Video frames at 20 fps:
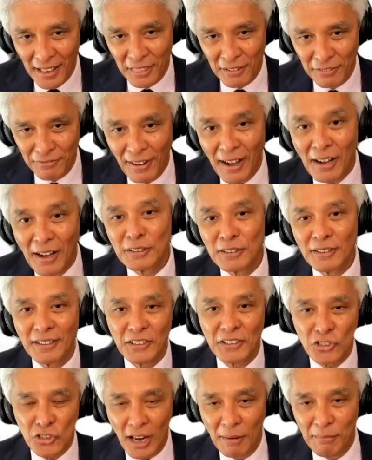the founder
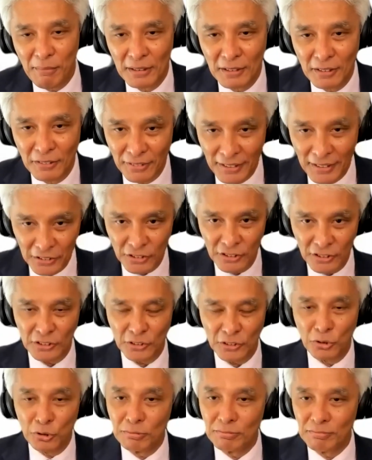and chairman of
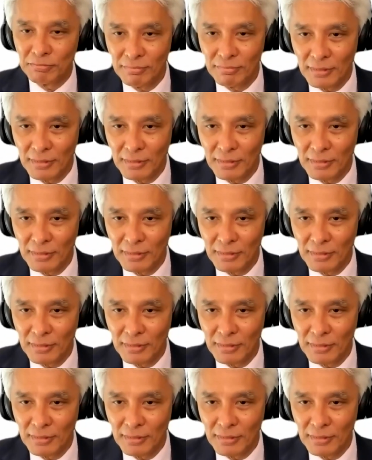Venturous Group,